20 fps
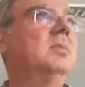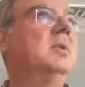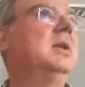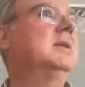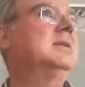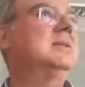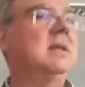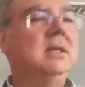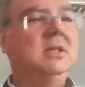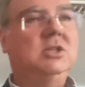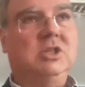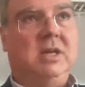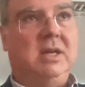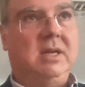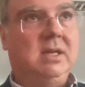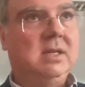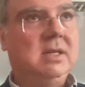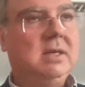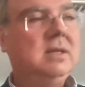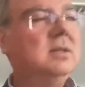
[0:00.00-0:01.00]
let's say
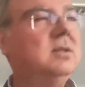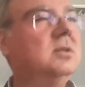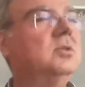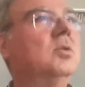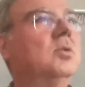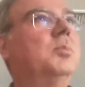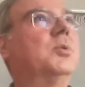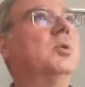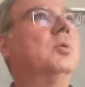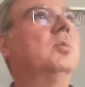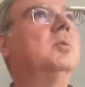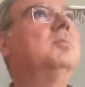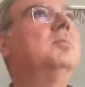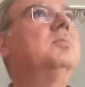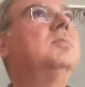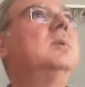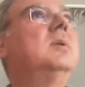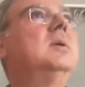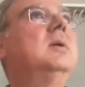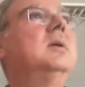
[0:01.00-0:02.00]
China, no
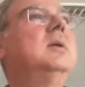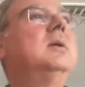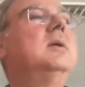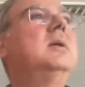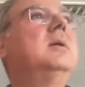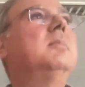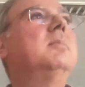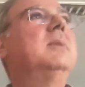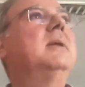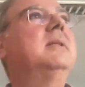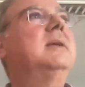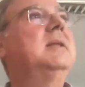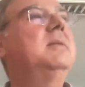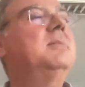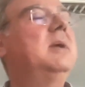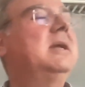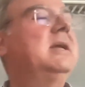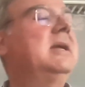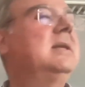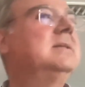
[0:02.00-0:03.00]
problem. But
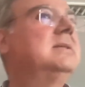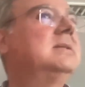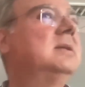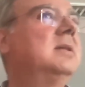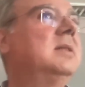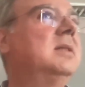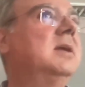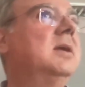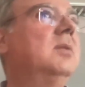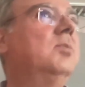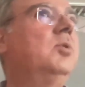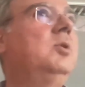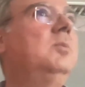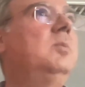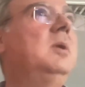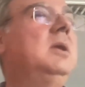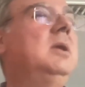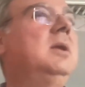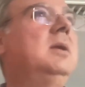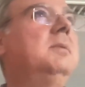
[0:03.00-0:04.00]
then my answer there would
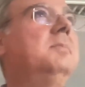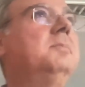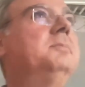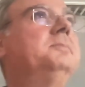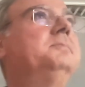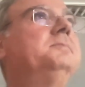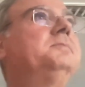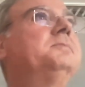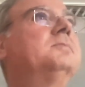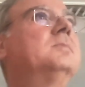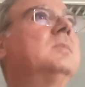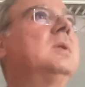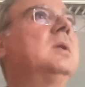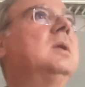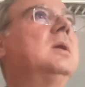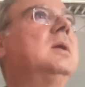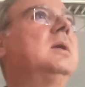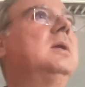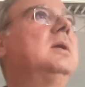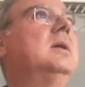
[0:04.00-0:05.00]
be
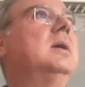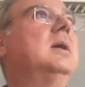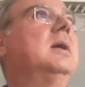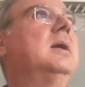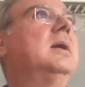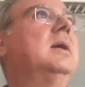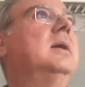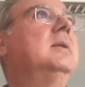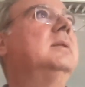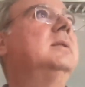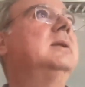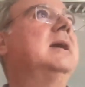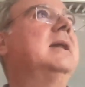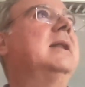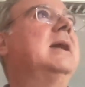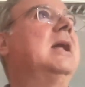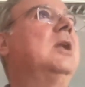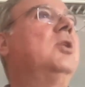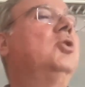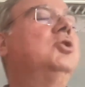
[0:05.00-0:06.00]
the
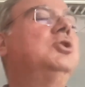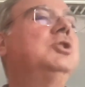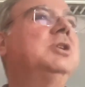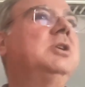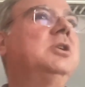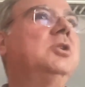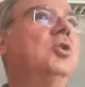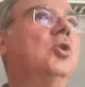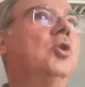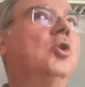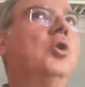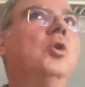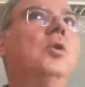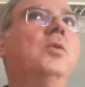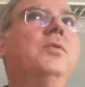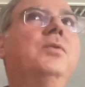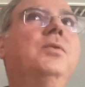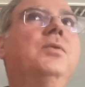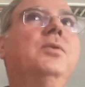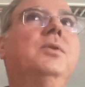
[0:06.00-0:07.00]
analogy
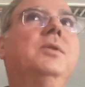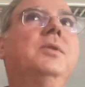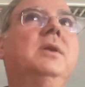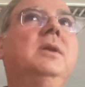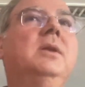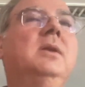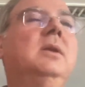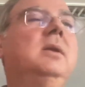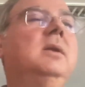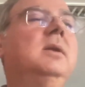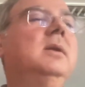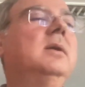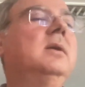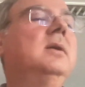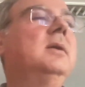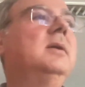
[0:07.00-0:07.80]
of the